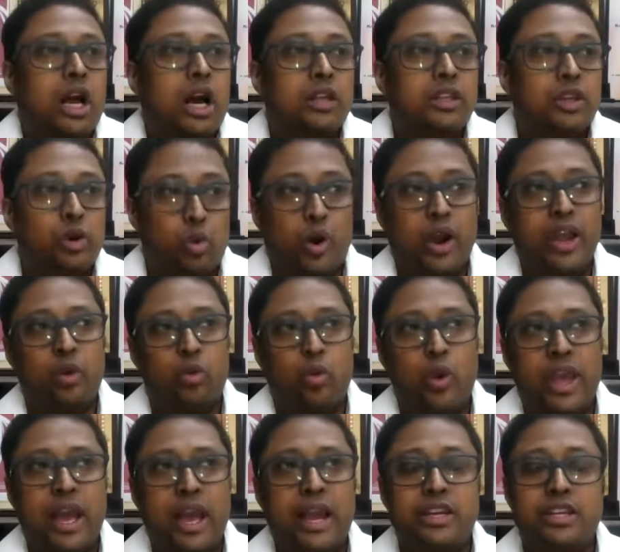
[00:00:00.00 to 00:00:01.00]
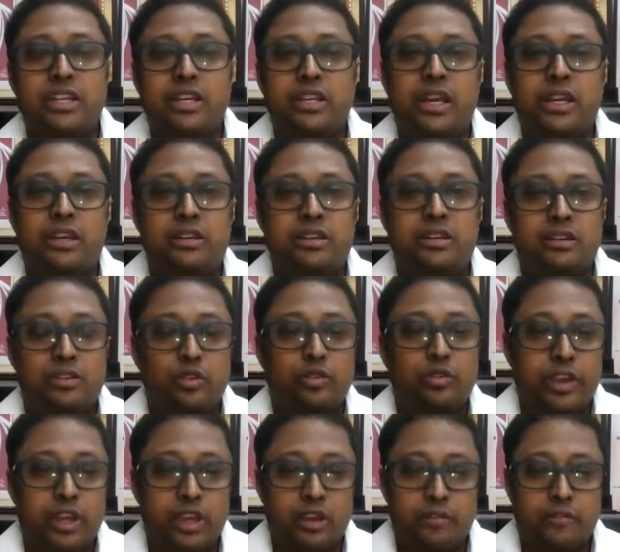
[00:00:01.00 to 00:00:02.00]
The way I did it, to
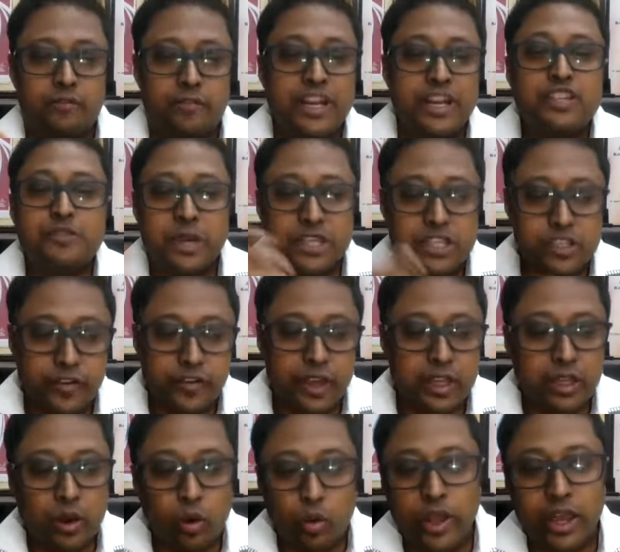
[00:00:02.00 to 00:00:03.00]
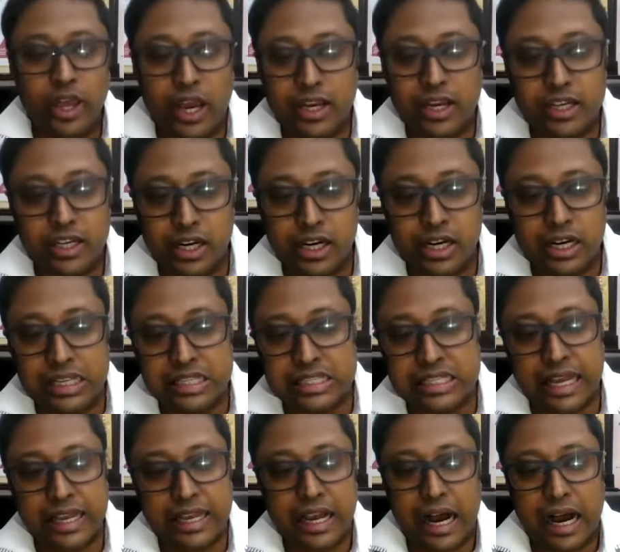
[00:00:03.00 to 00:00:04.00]
be very specific, the way I did it is
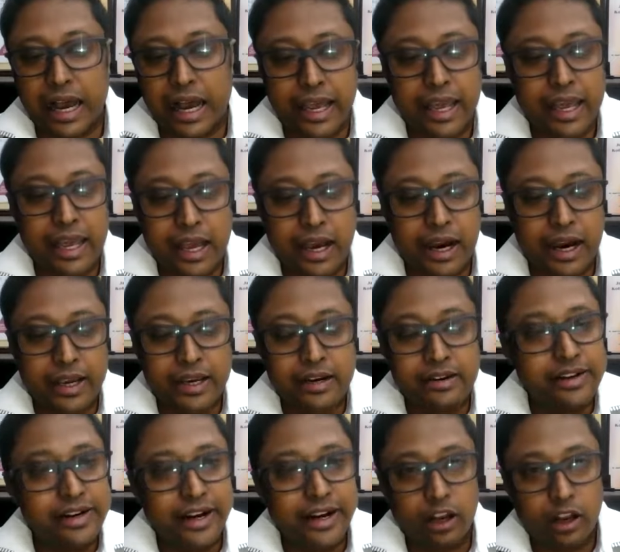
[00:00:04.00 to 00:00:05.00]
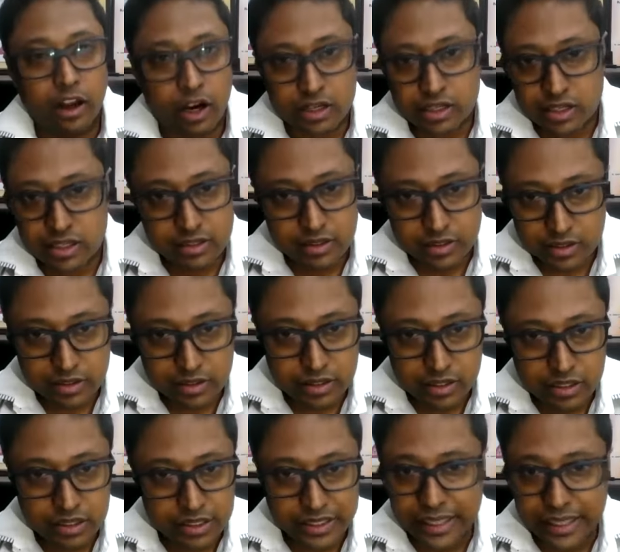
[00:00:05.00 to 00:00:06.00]
like I read a lot.
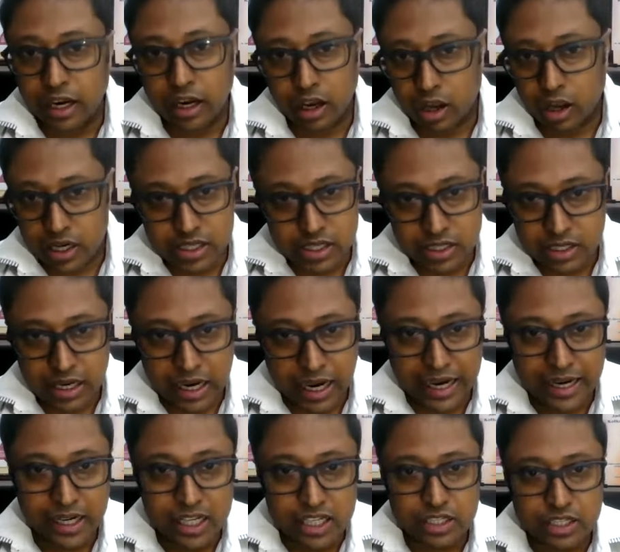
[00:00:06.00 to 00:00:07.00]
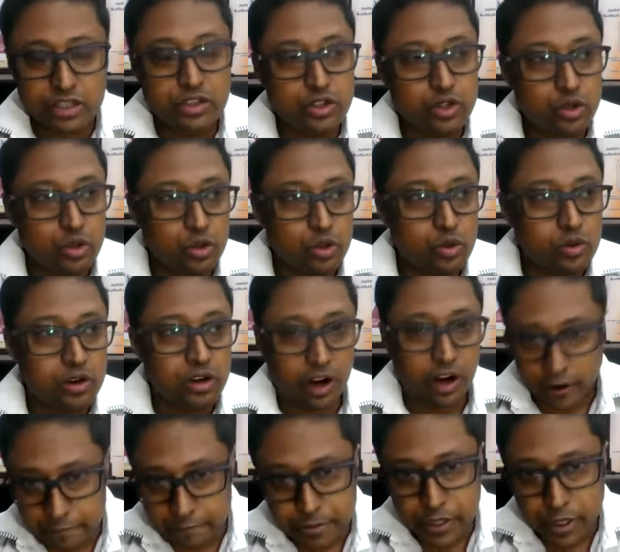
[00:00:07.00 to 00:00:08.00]
I listen to a
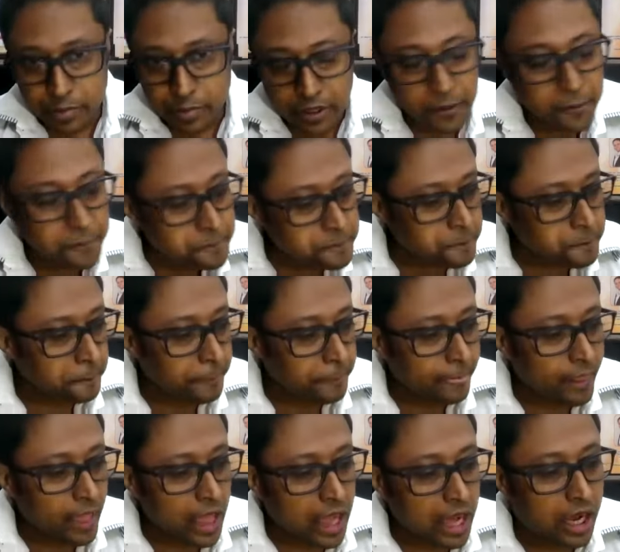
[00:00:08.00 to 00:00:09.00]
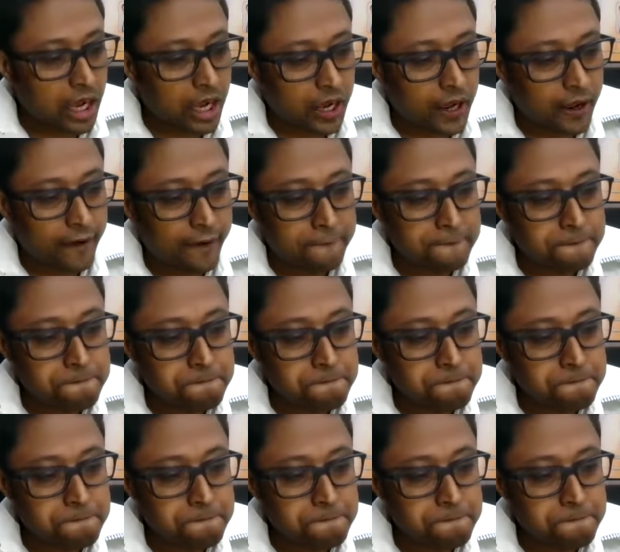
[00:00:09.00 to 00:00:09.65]
lot of people. Uh,